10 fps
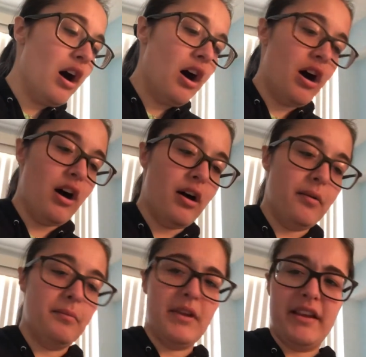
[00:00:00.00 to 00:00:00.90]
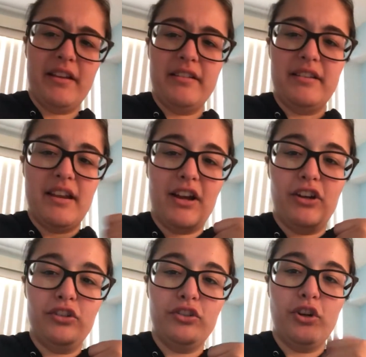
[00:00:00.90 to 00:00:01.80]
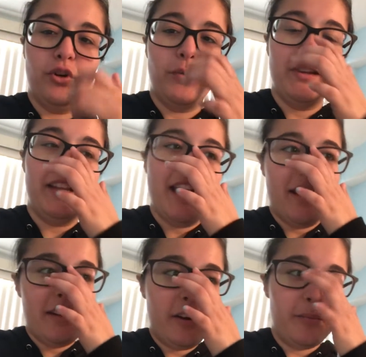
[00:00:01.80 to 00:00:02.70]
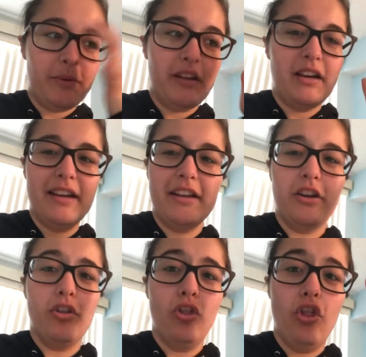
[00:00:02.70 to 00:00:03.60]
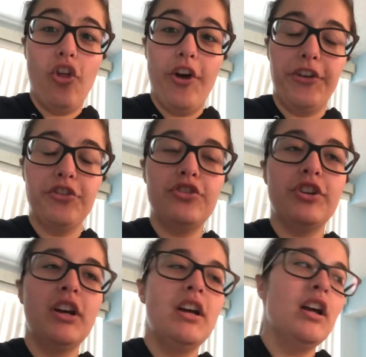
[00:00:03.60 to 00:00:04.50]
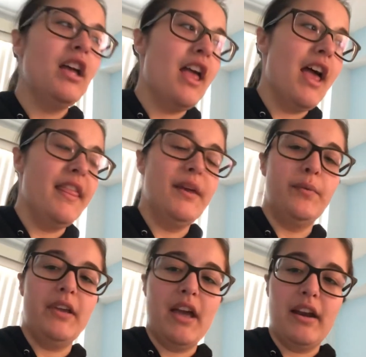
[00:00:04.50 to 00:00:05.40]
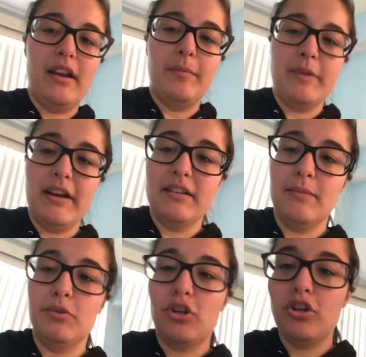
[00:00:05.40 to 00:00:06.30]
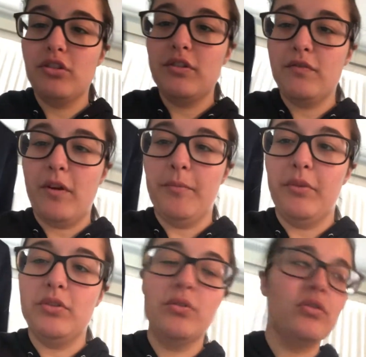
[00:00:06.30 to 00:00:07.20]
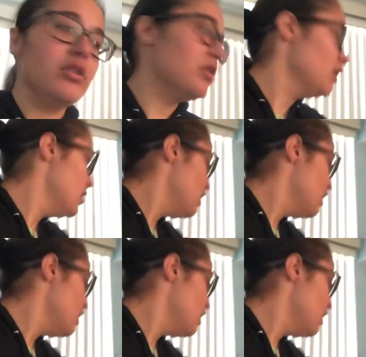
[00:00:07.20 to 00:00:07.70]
and yeah, so we ended up getting lunch, and then we ended up getting some shirts from the stores.